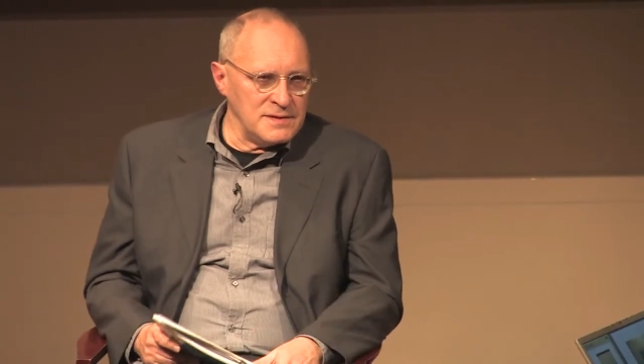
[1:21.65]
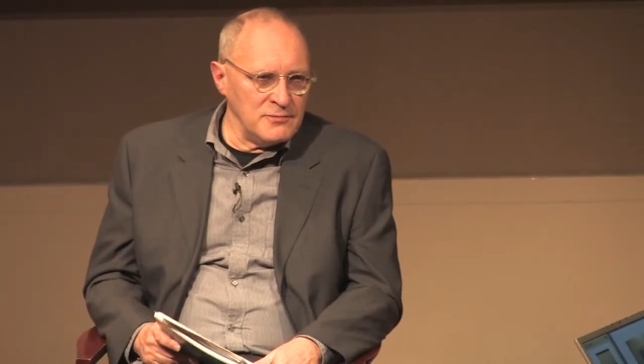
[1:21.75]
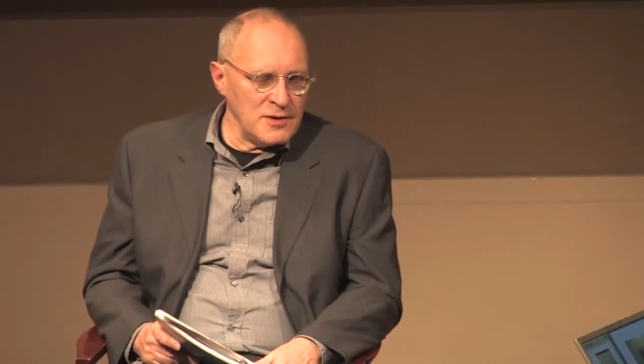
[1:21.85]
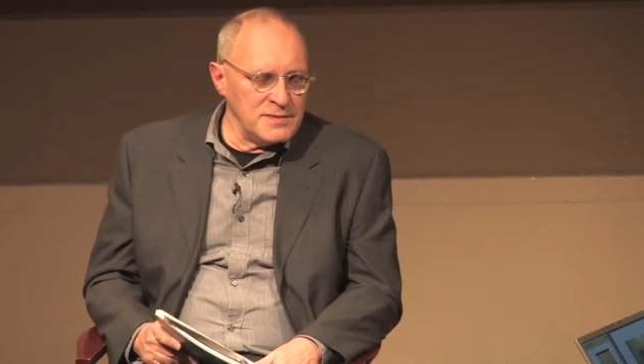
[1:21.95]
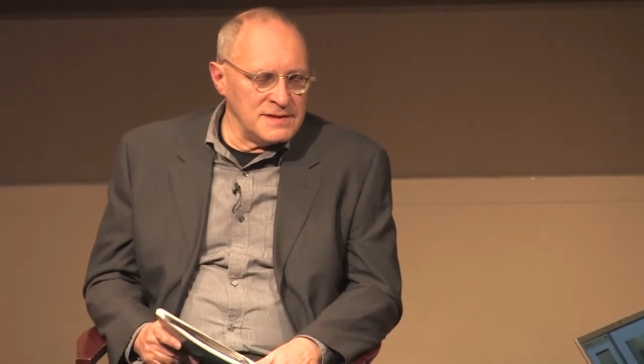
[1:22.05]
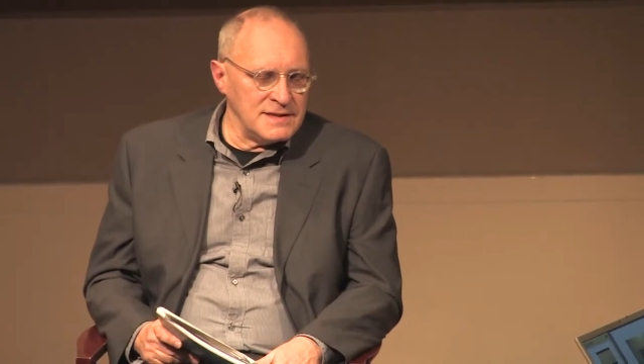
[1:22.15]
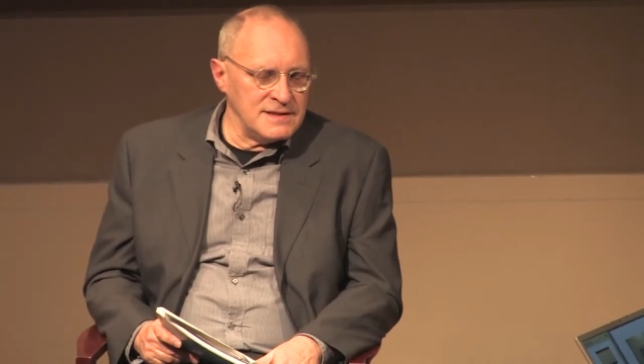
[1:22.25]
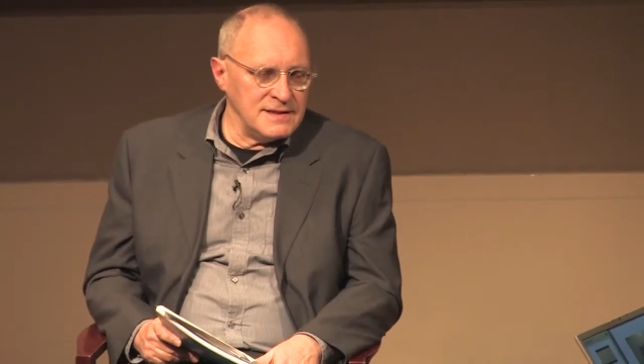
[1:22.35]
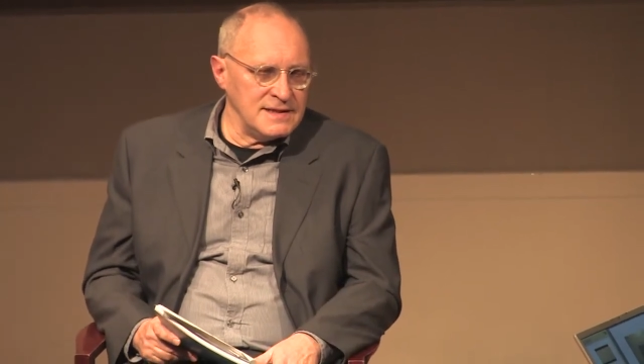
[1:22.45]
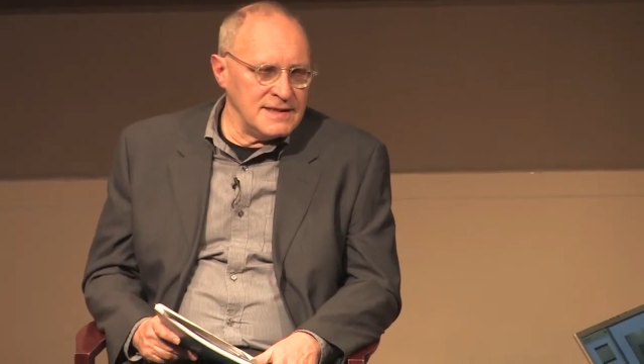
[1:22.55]

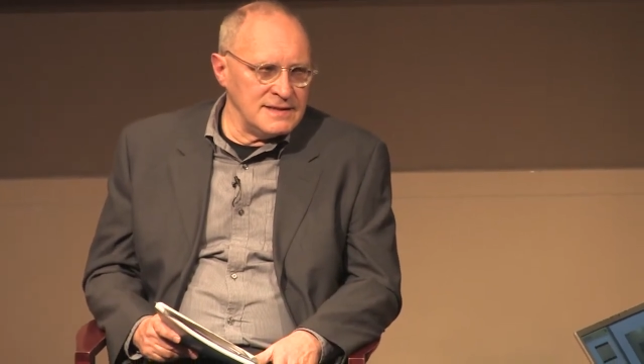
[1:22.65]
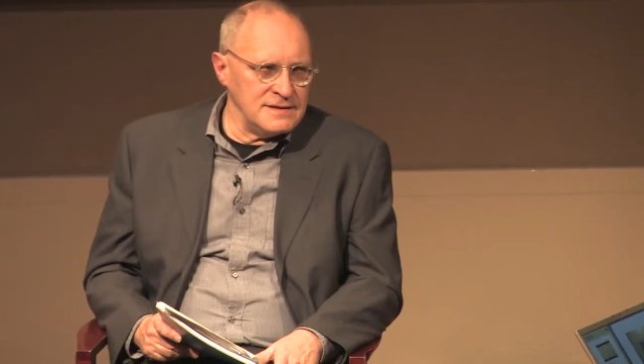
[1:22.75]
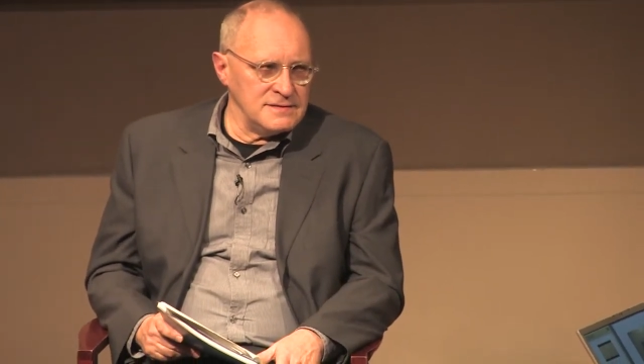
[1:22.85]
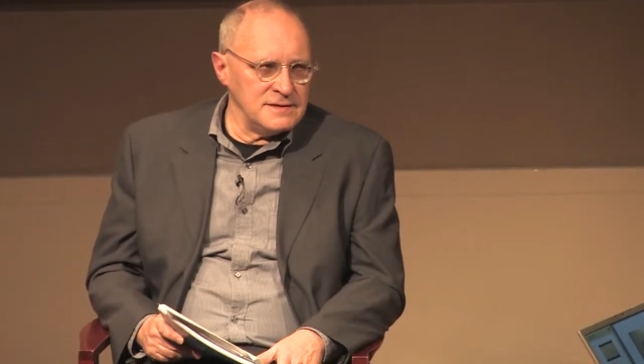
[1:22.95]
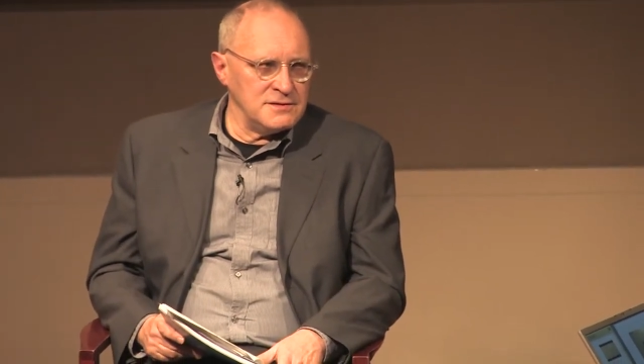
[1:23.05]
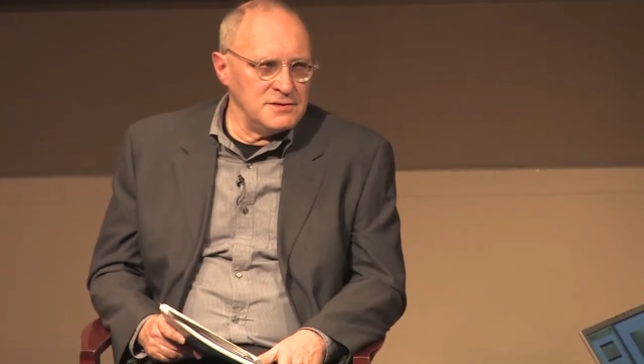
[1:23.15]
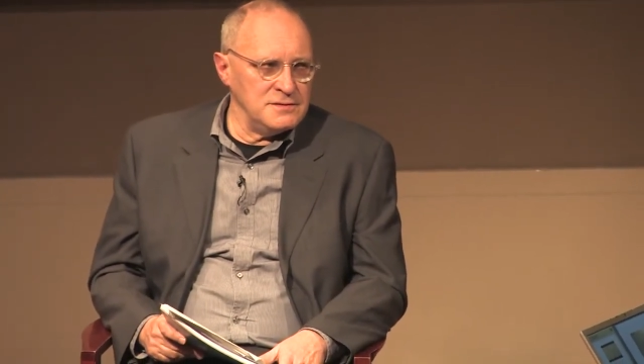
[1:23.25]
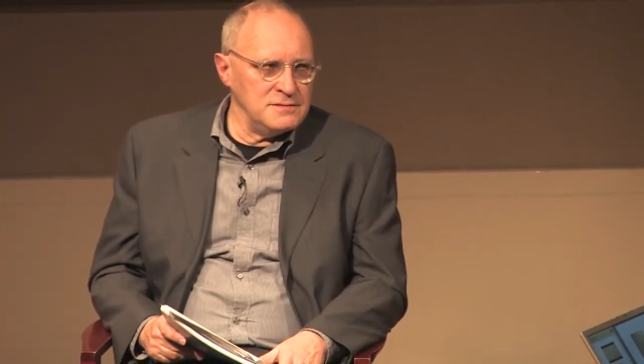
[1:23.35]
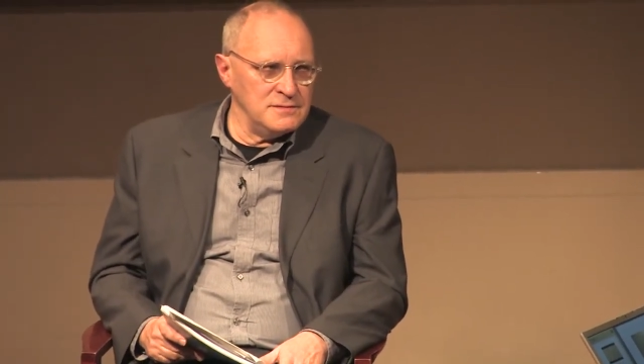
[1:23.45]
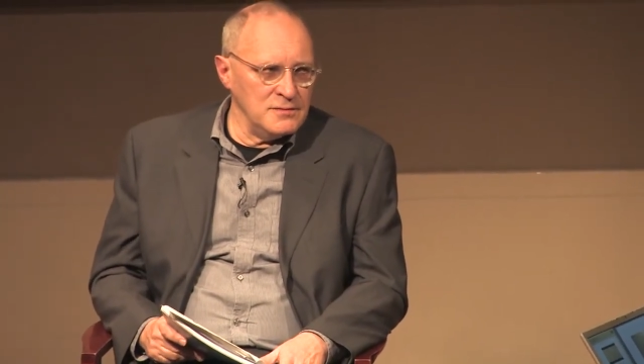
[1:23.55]
representing the ideas that you